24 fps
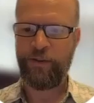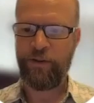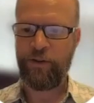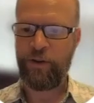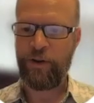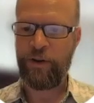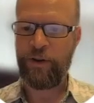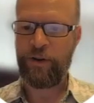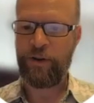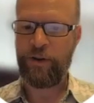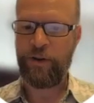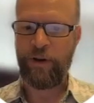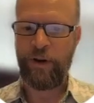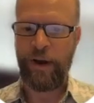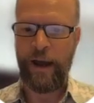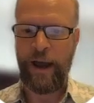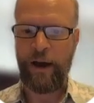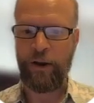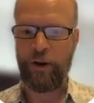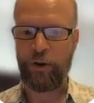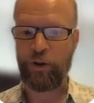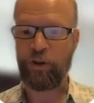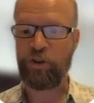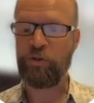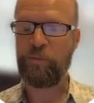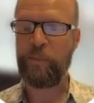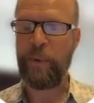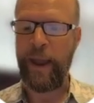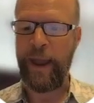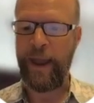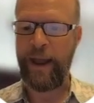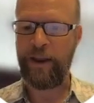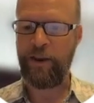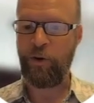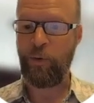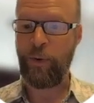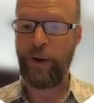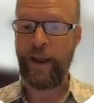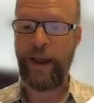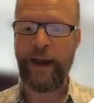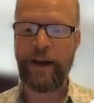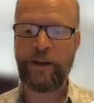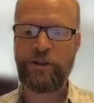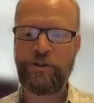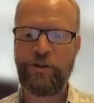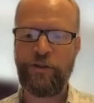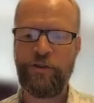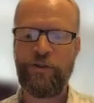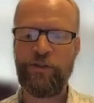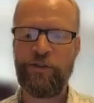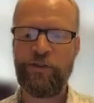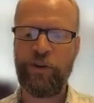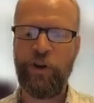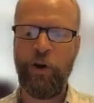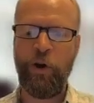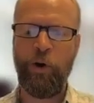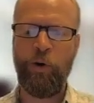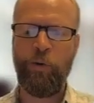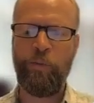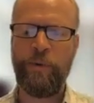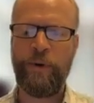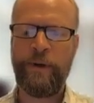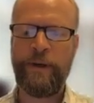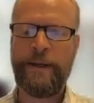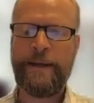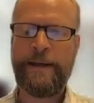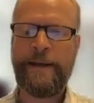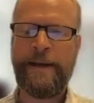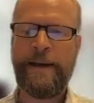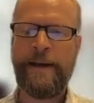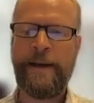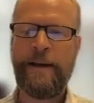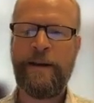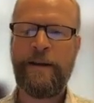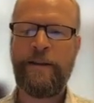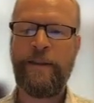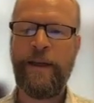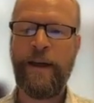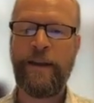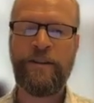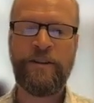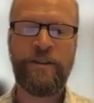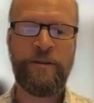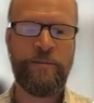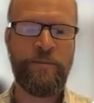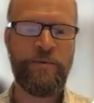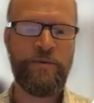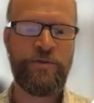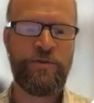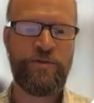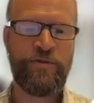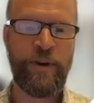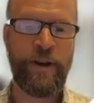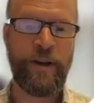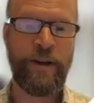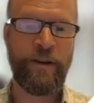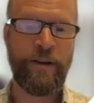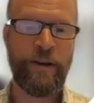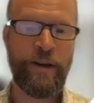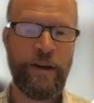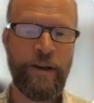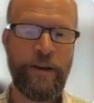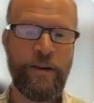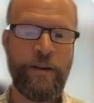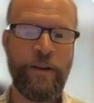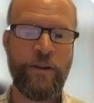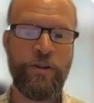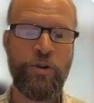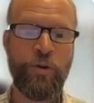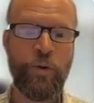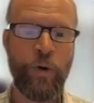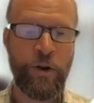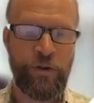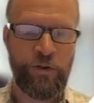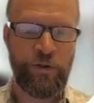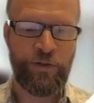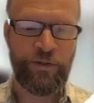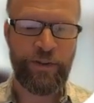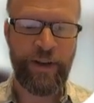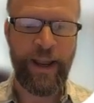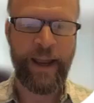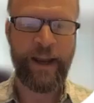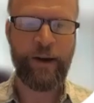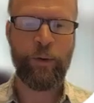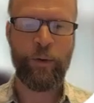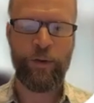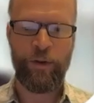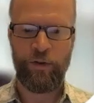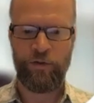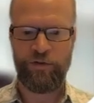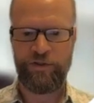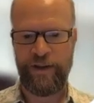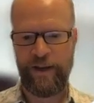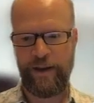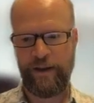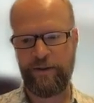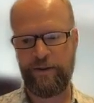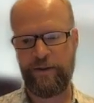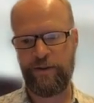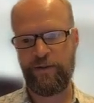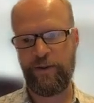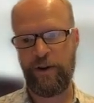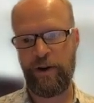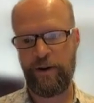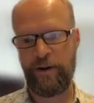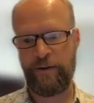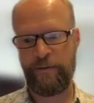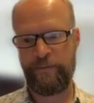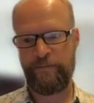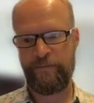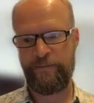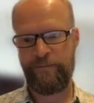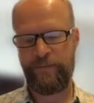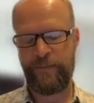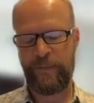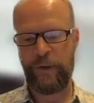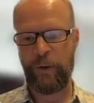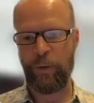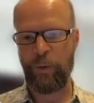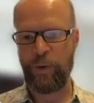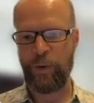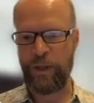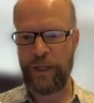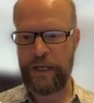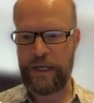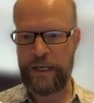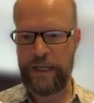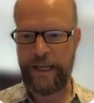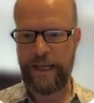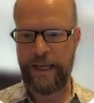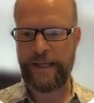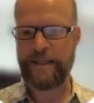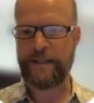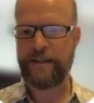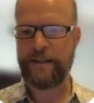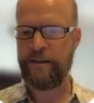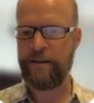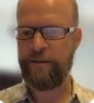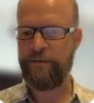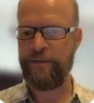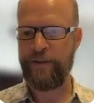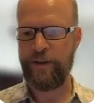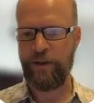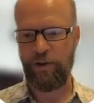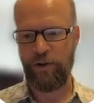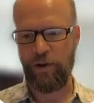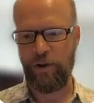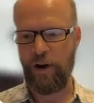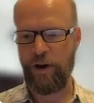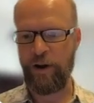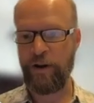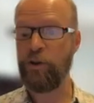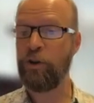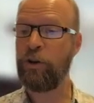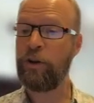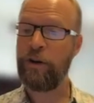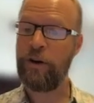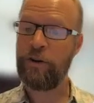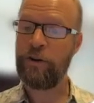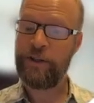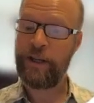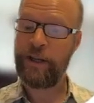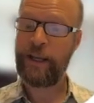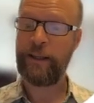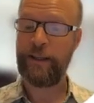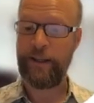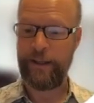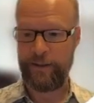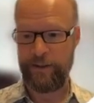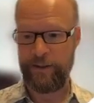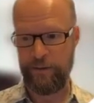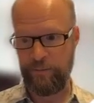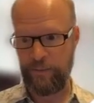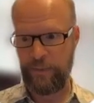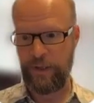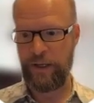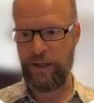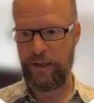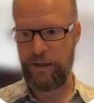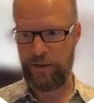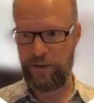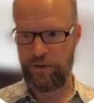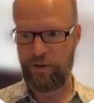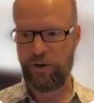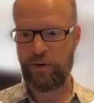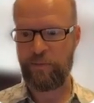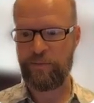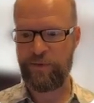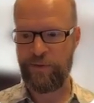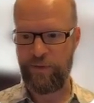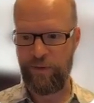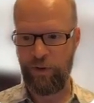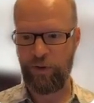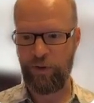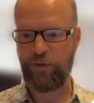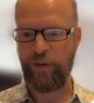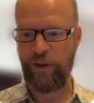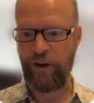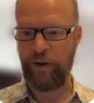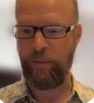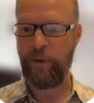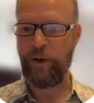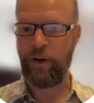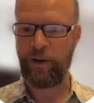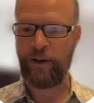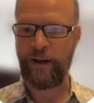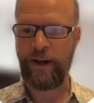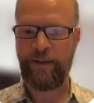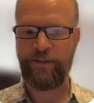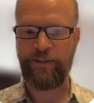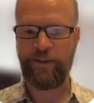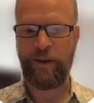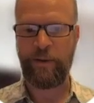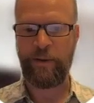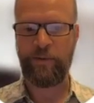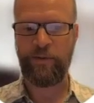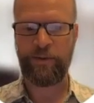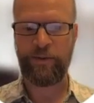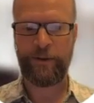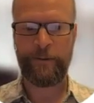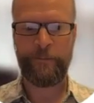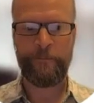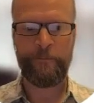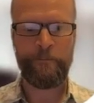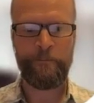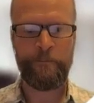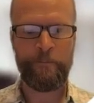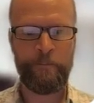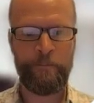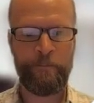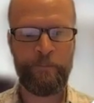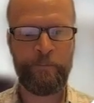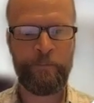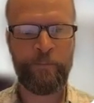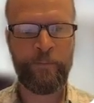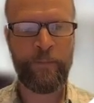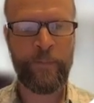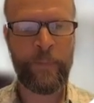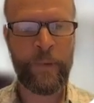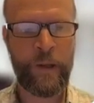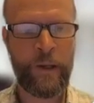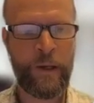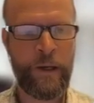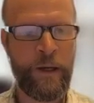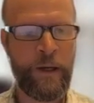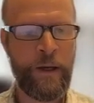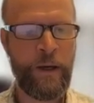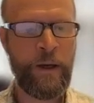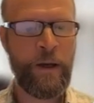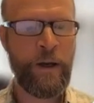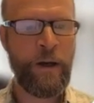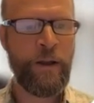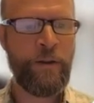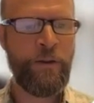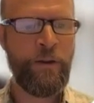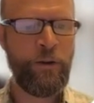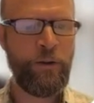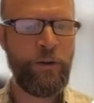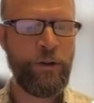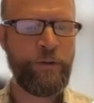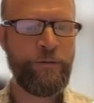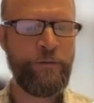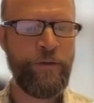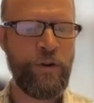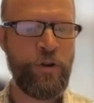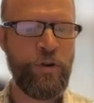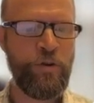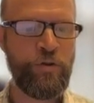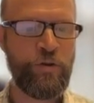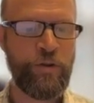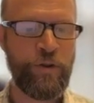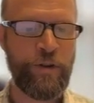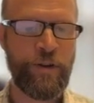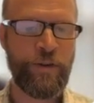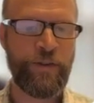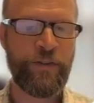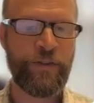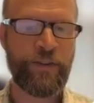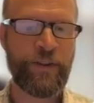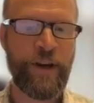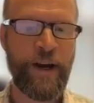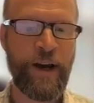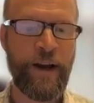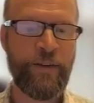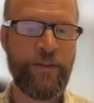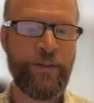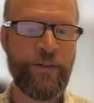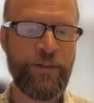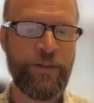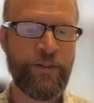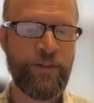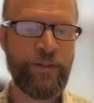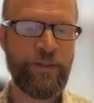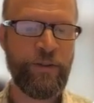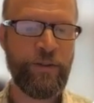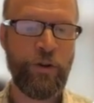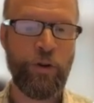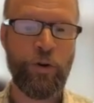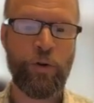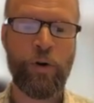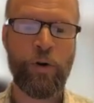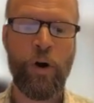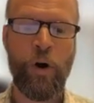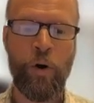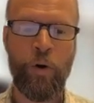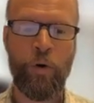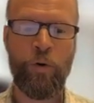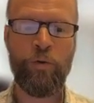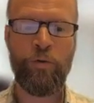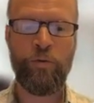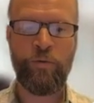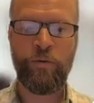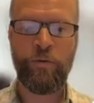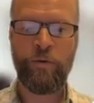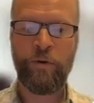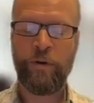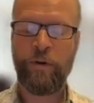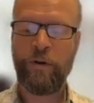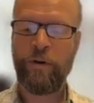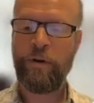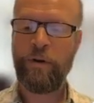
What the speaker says: and of how to expand the reaction scope that demonstrate that you understand what those challenges are, what the needs of the field are, and you can articulate them in terms of those fundamental concepts. they'll look for you to discuss your own